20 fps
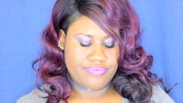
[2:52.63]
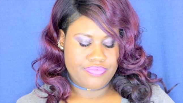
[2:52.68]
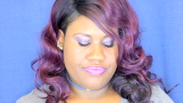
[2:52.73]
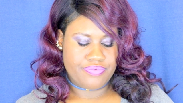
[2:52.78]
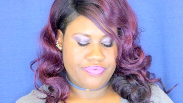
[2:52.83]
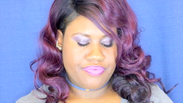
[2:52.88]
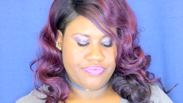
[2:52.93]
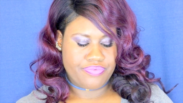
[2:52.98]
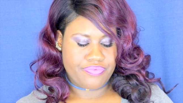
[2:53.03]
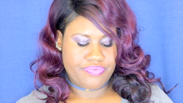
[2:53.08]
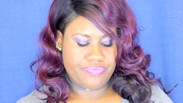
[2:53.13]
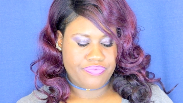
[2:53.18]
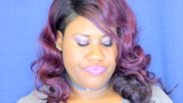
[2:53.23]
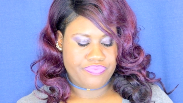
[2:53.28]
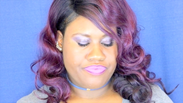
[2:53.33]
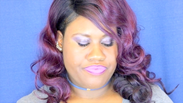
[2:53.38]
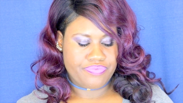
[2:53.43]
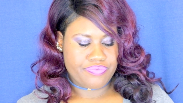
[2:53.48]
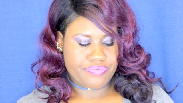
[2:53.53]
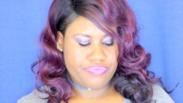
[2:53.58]

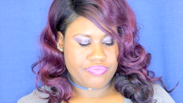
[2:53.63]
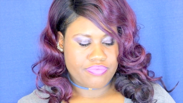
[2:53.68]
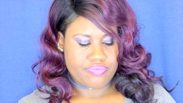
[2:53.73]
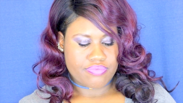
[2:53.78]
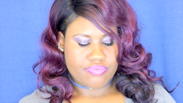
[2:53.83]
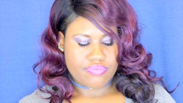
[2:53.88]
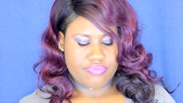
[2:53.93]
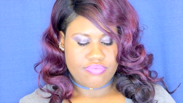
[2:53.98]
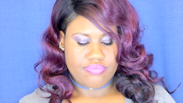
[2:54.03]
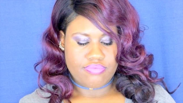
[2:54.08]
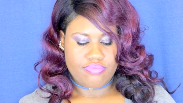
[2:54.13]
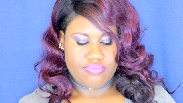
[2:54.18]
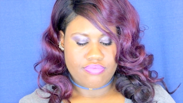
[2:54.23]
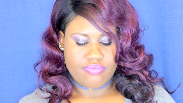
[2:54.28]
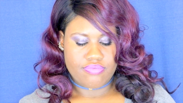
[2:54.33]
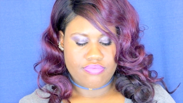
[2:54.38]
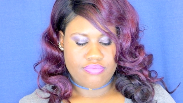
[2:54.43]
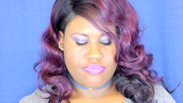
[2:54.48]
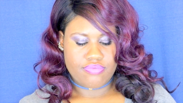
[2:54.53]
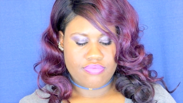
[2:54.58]

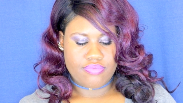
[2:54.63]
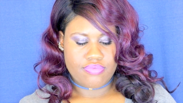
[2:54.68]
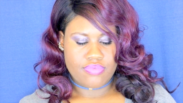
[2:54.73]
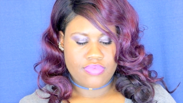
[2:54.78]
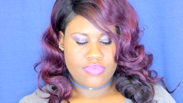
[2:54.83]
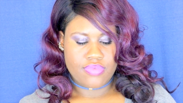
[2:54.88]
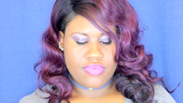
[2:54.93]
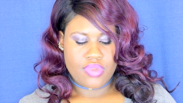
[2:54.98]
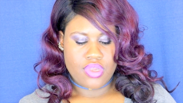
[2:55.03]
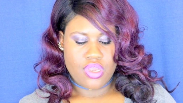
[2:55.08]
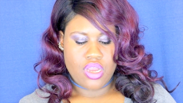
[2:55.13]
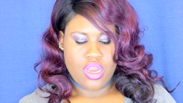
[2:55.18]
(no one is talking)